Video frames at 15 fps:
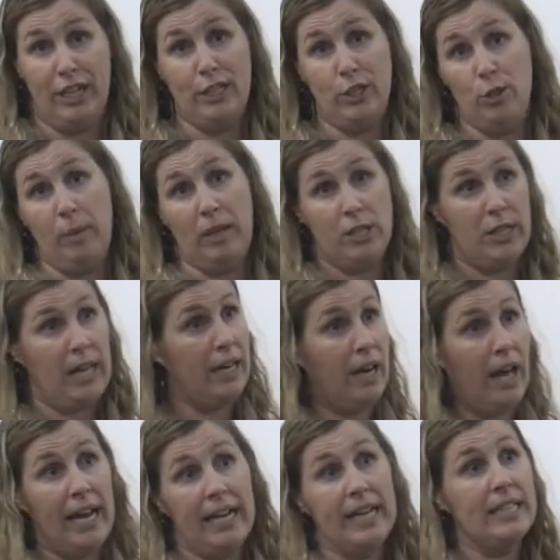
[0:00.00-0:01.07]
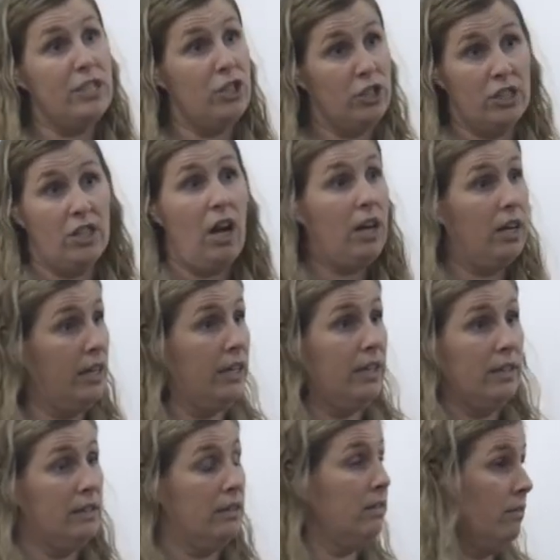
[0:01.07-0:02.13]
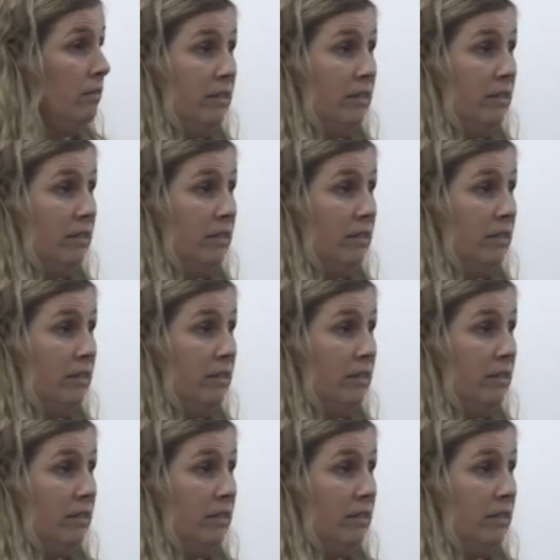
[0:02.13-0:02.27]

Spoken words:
drank too much that night and it's just not gonna